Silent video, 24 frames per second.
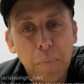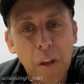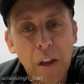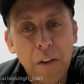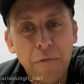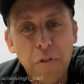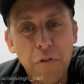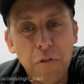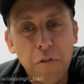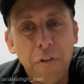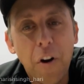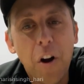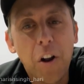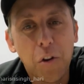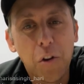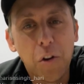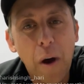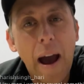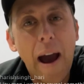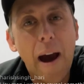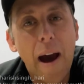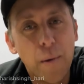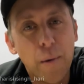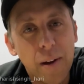If you follow
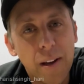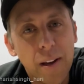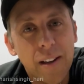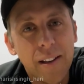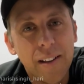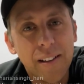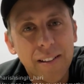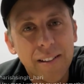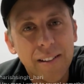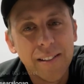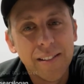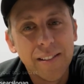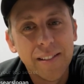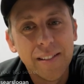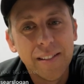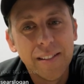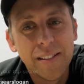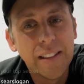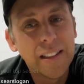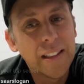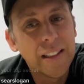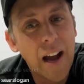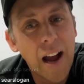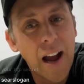Howie,
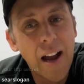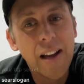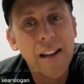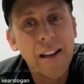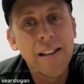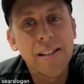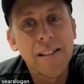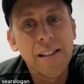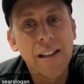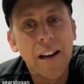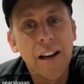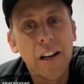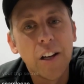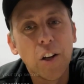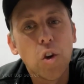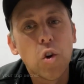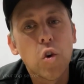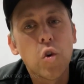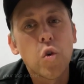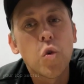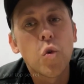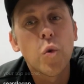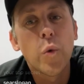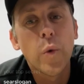the guy is
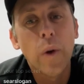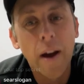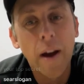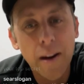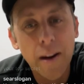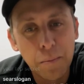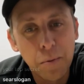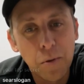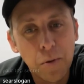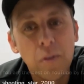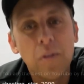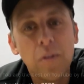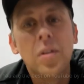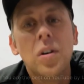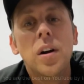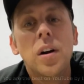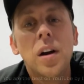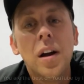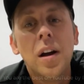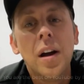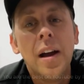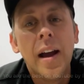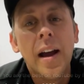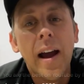incredible
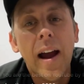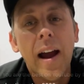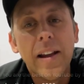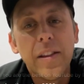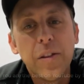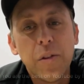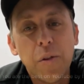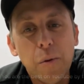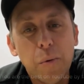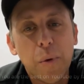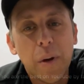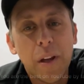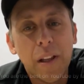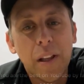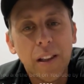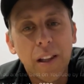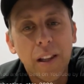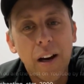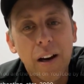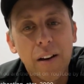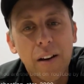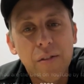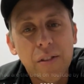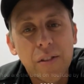at doing what he
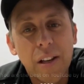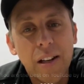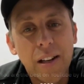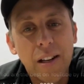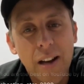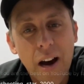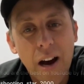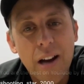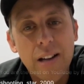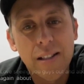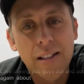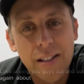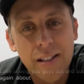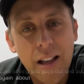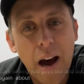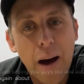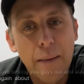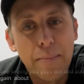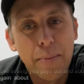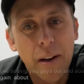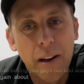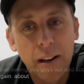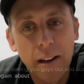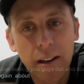loves and not
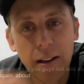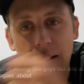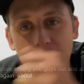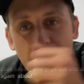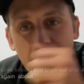stopping.